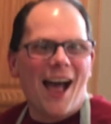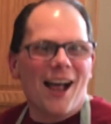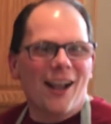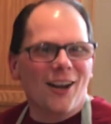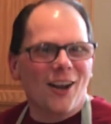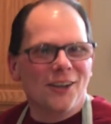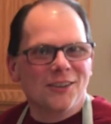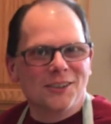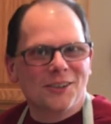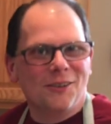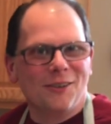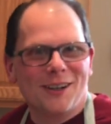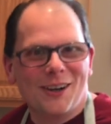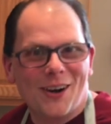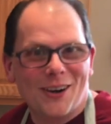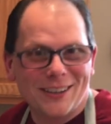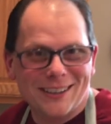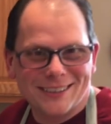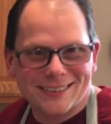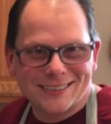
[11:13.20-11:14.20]
Lots going
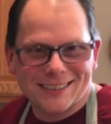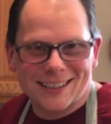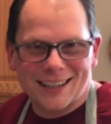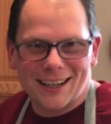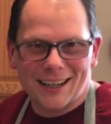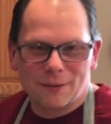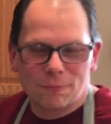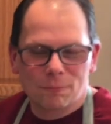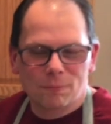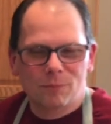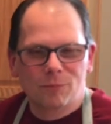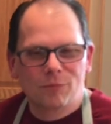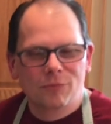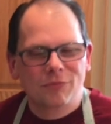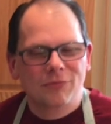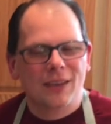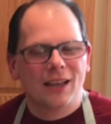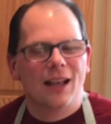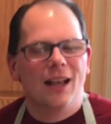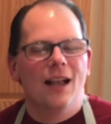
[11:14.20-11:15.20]
on here today.
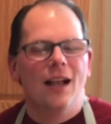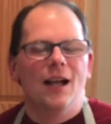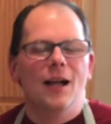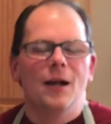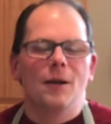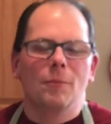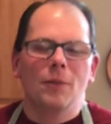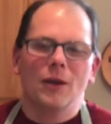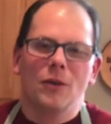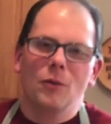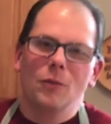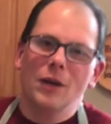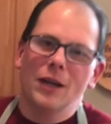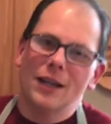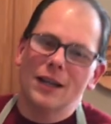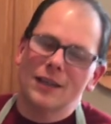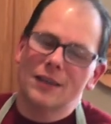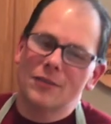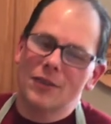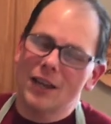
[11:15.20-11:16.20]
By the
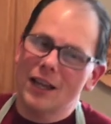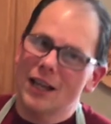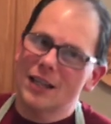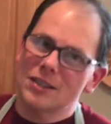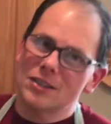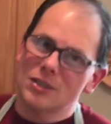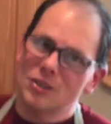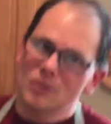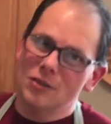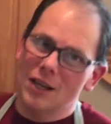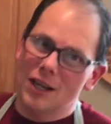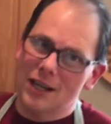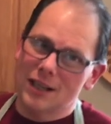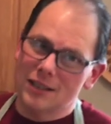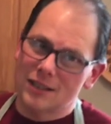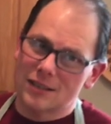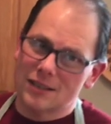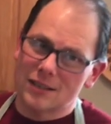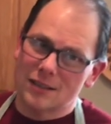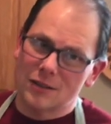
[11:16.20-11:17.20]
way, the last 2
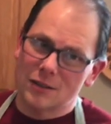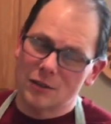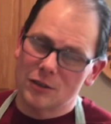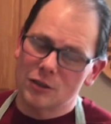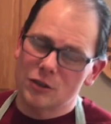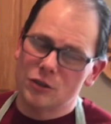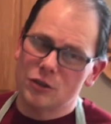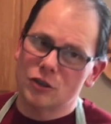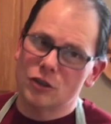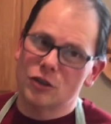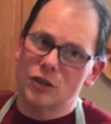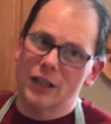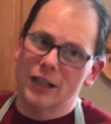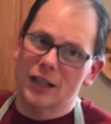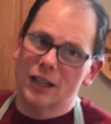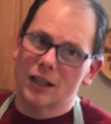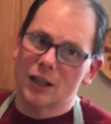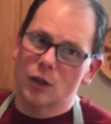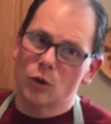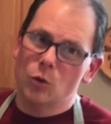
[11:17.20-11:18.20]
days
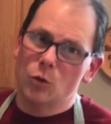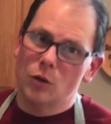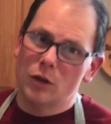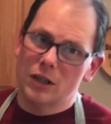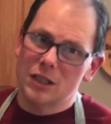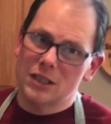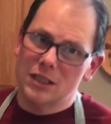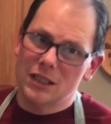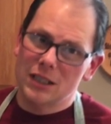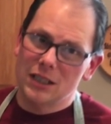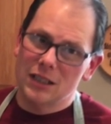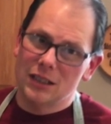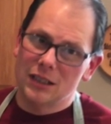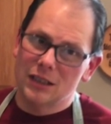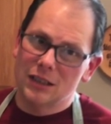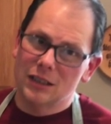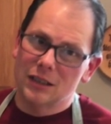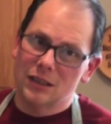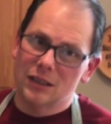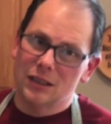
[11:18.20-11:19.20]
during quarantine
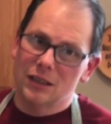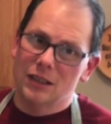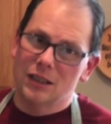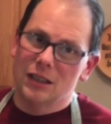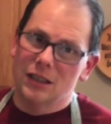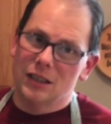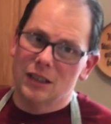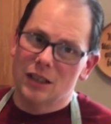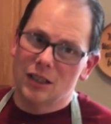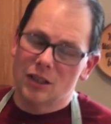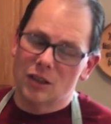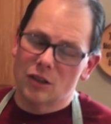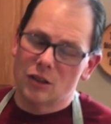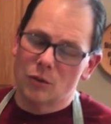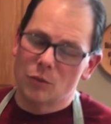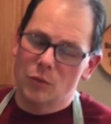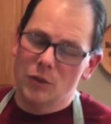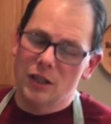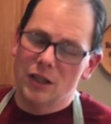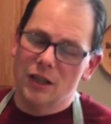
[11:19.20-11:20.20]
here,
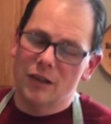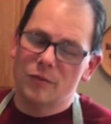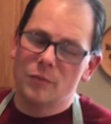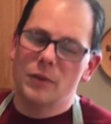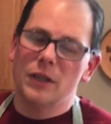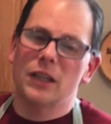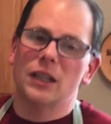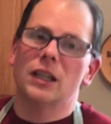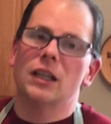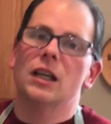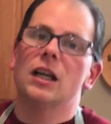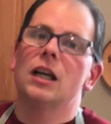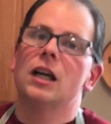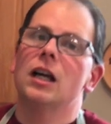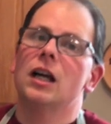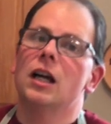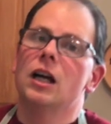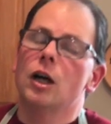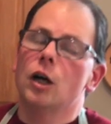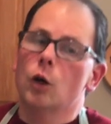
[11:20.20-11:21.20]
we have been
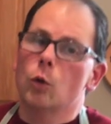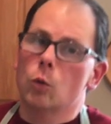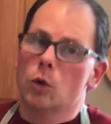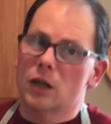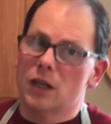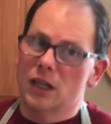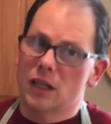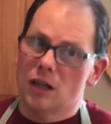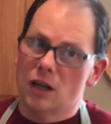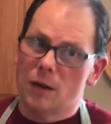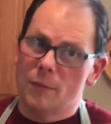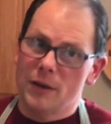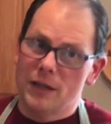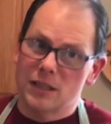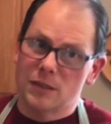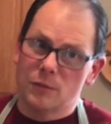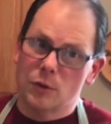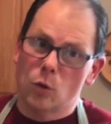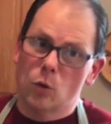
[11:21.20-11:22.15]
working in our basement,